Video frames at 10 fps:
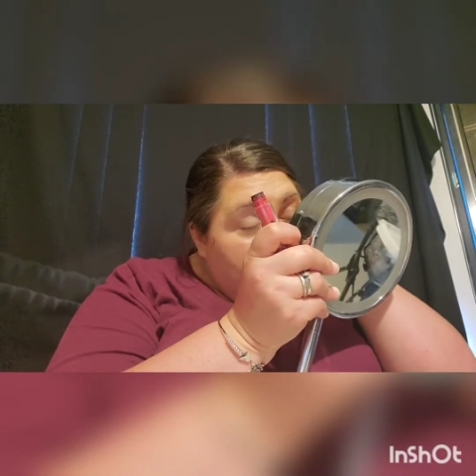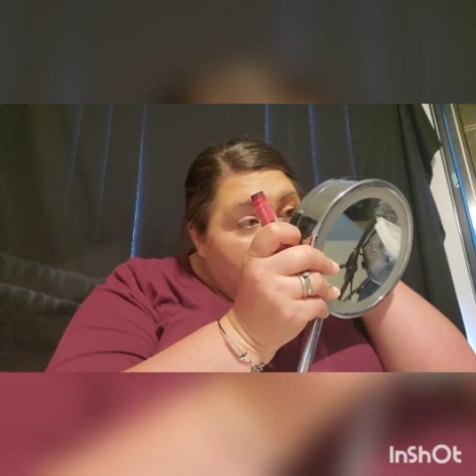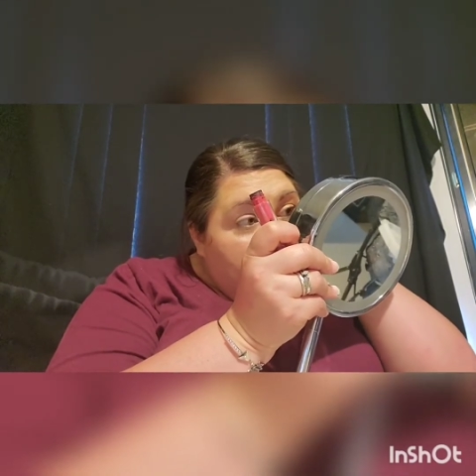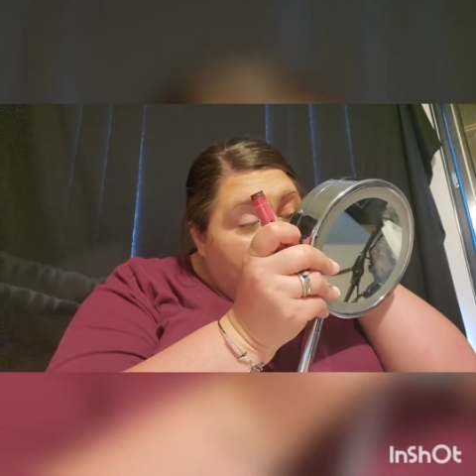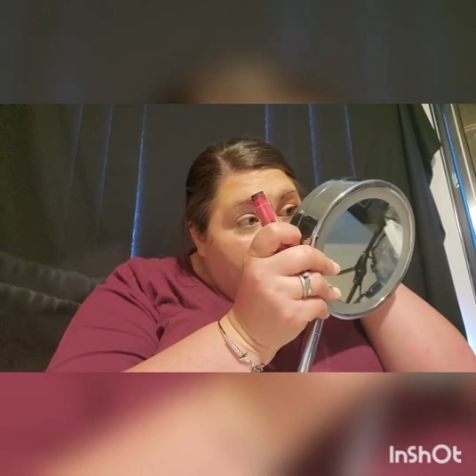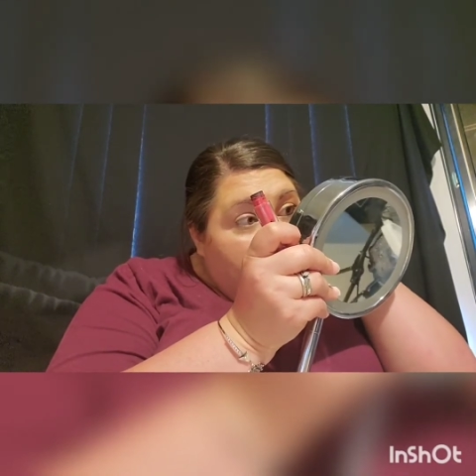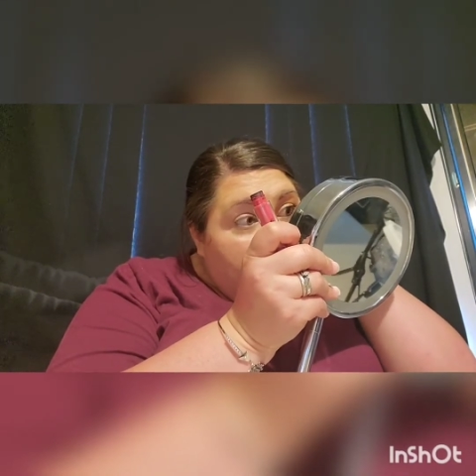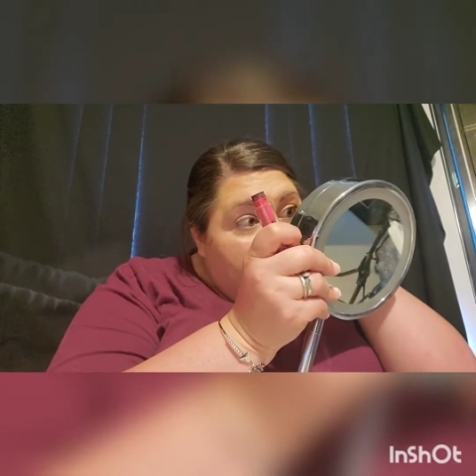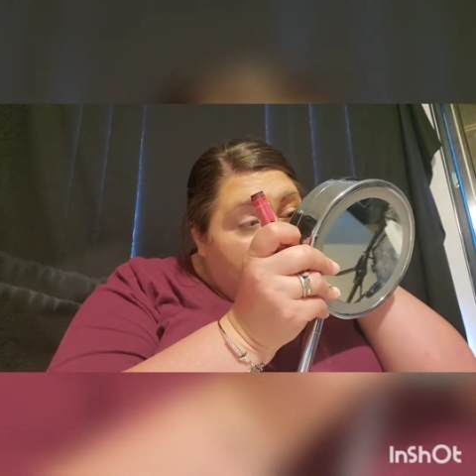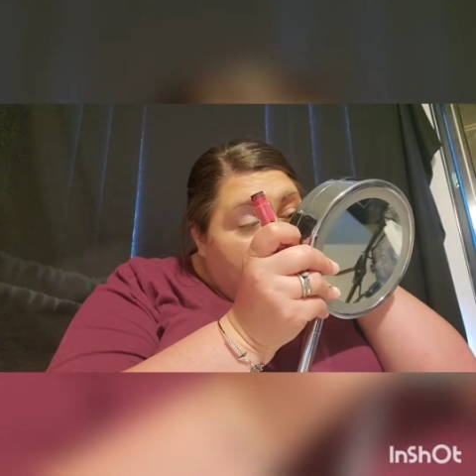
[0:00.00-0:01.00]
Now,
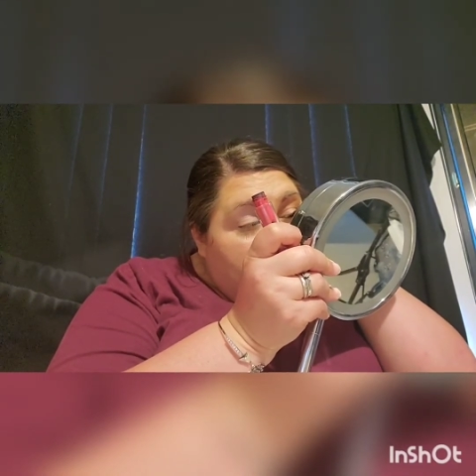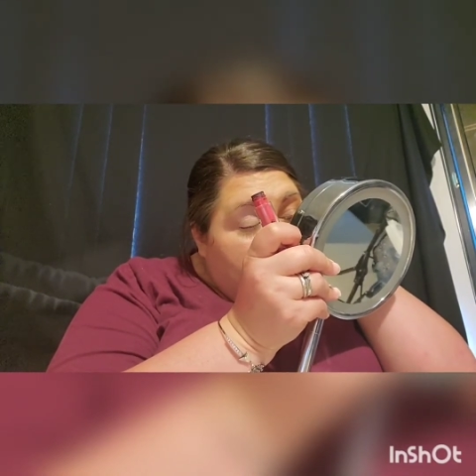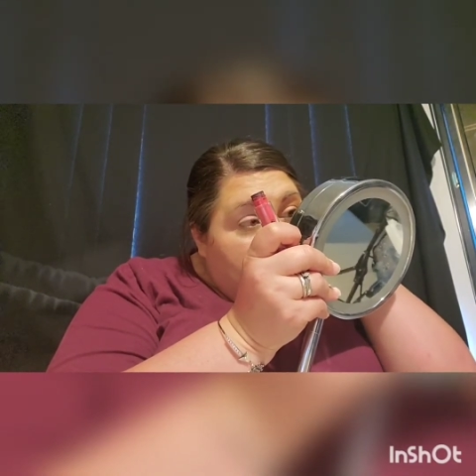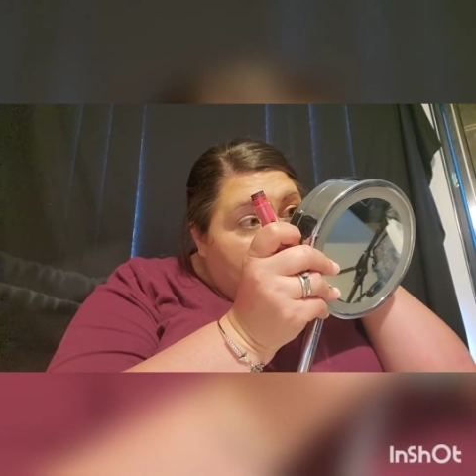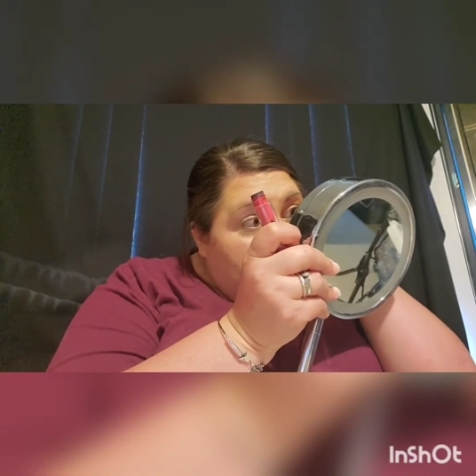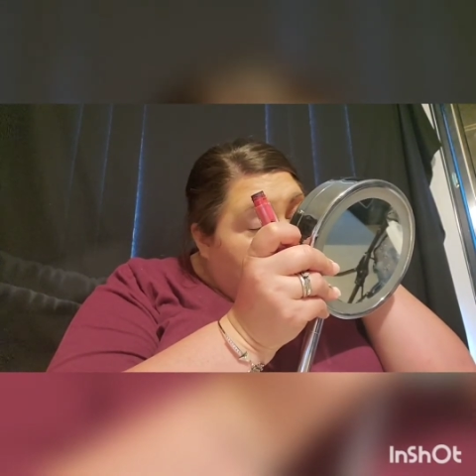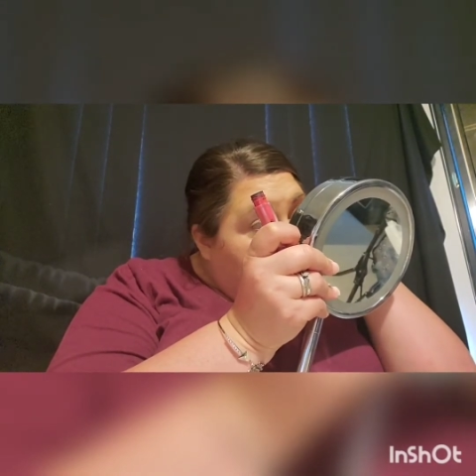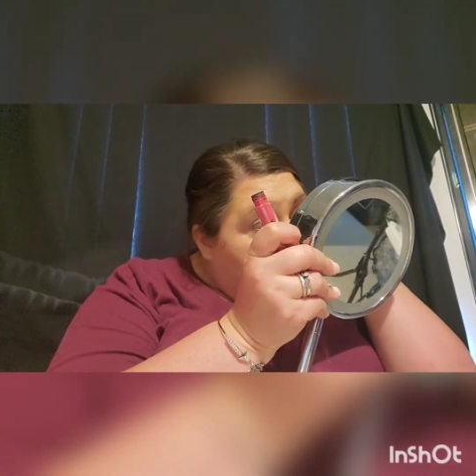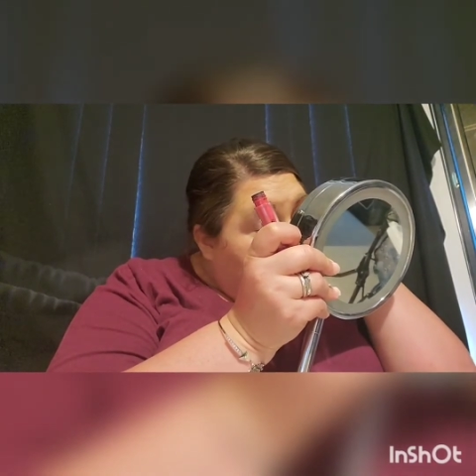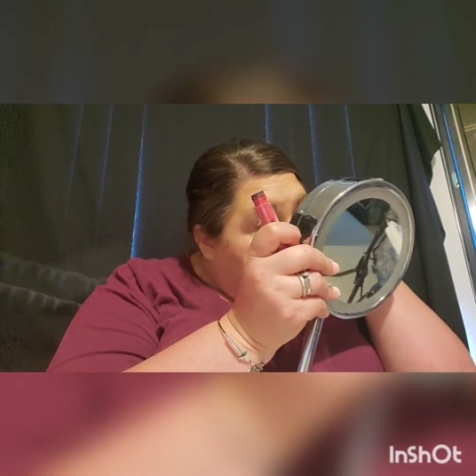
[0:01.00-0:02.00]

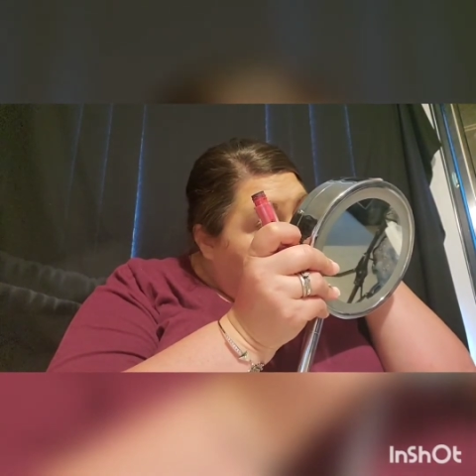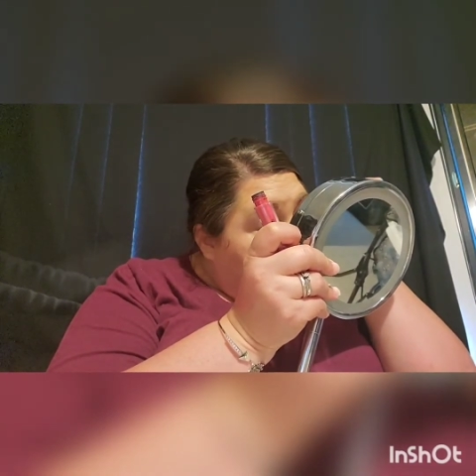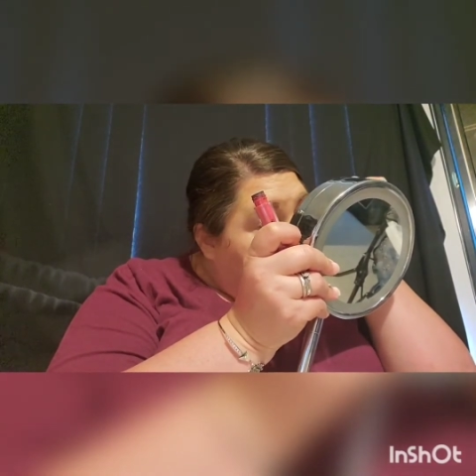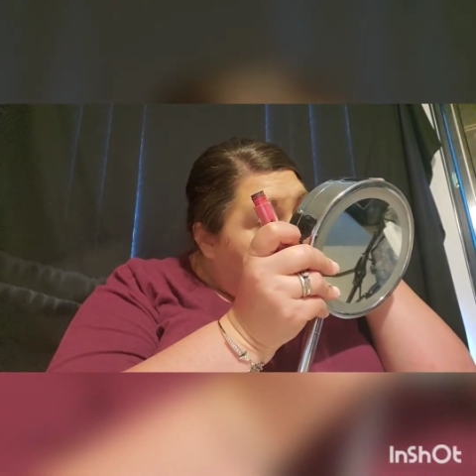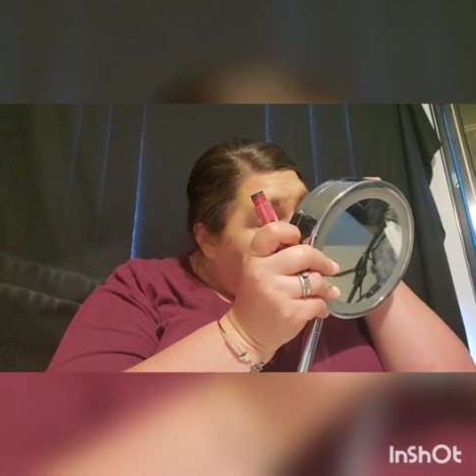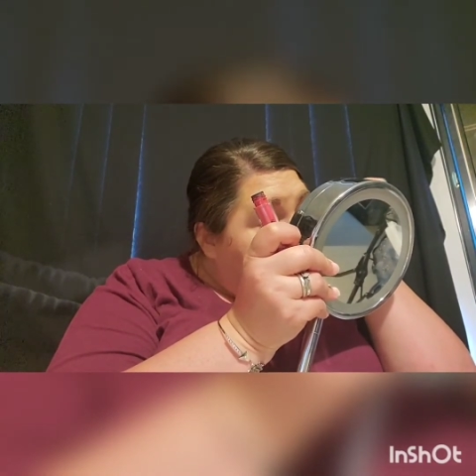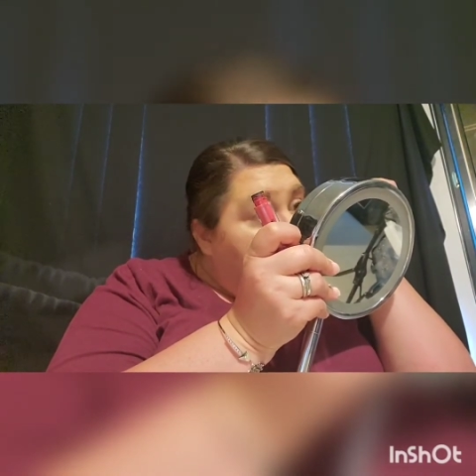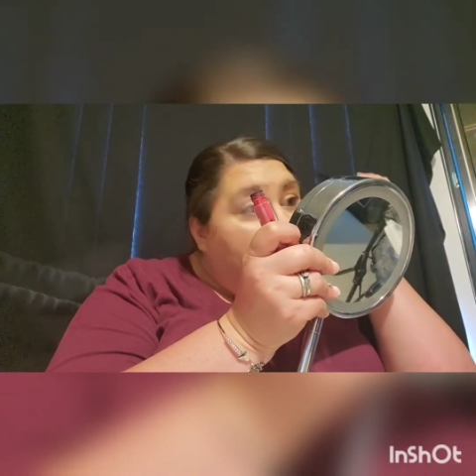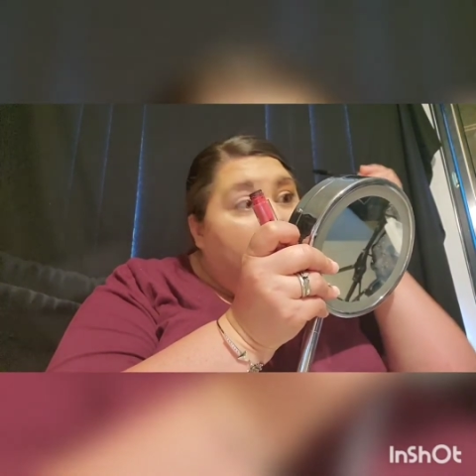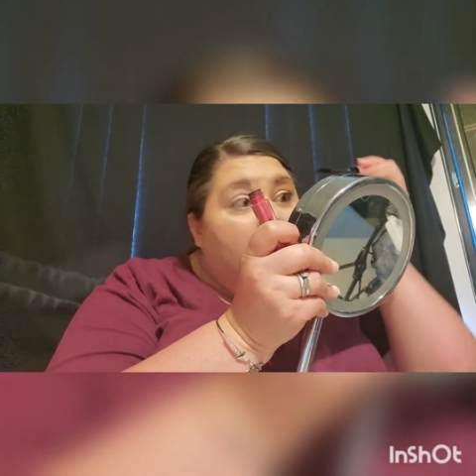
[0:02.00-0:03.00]
blessing
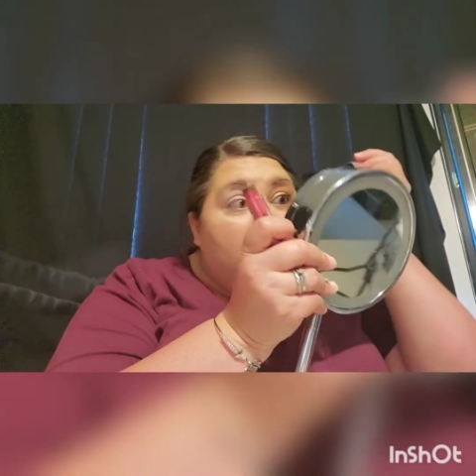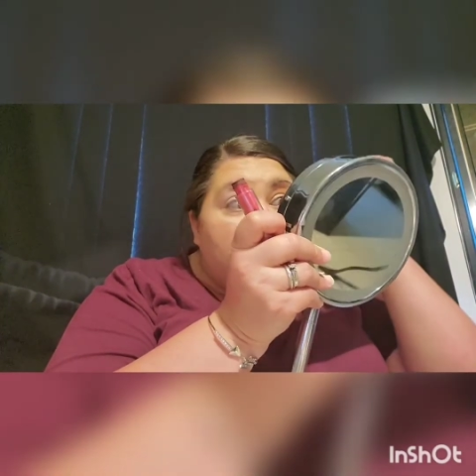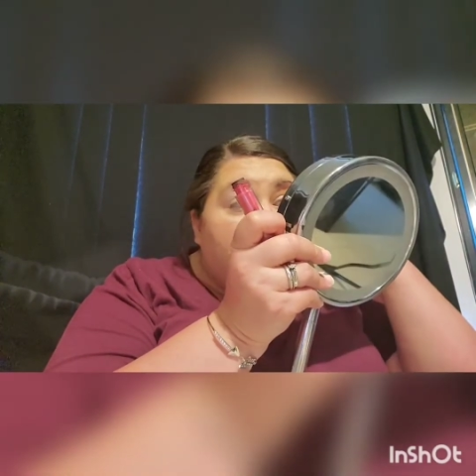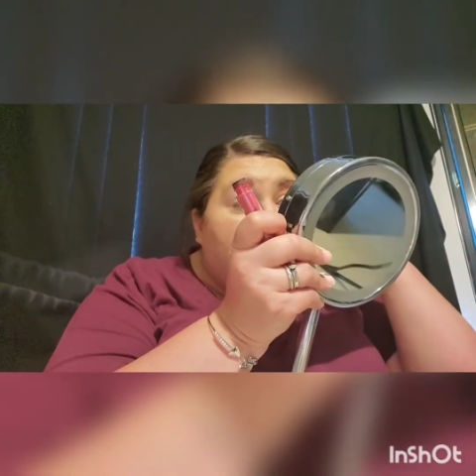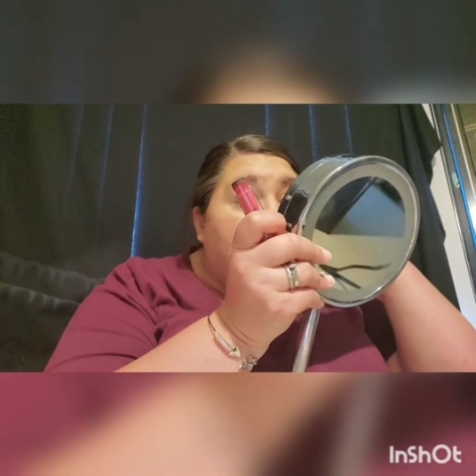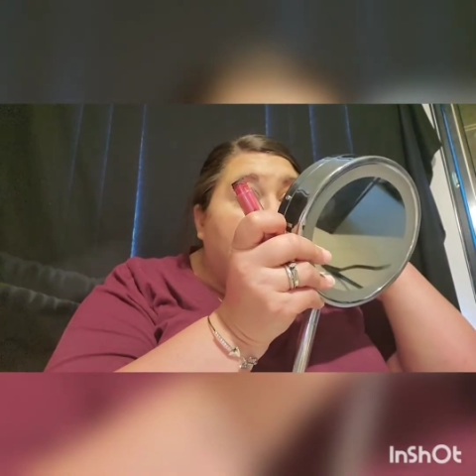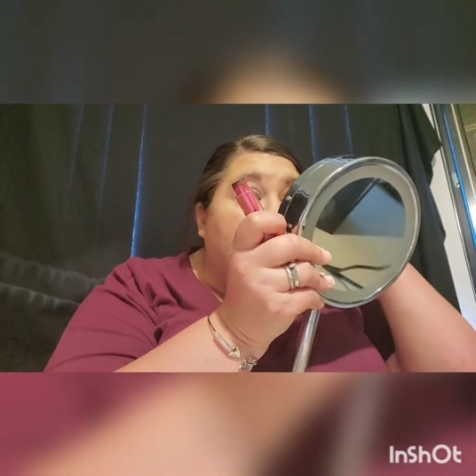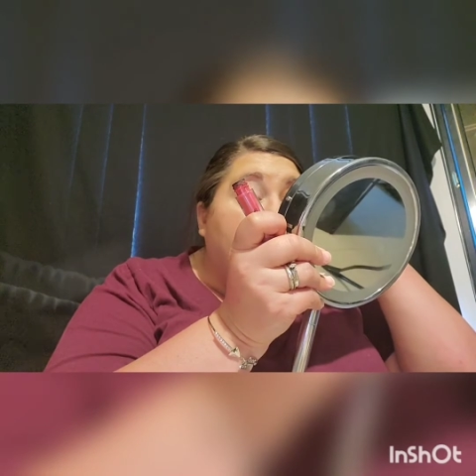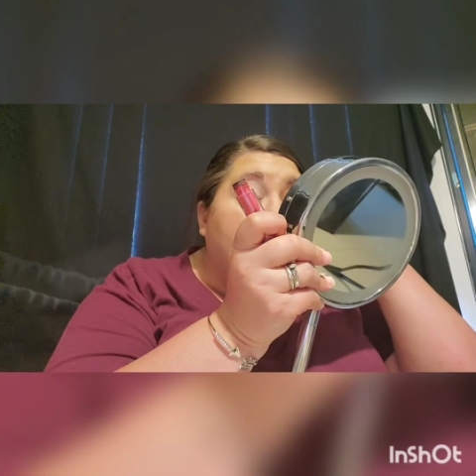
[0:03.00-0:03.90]
and a curse for me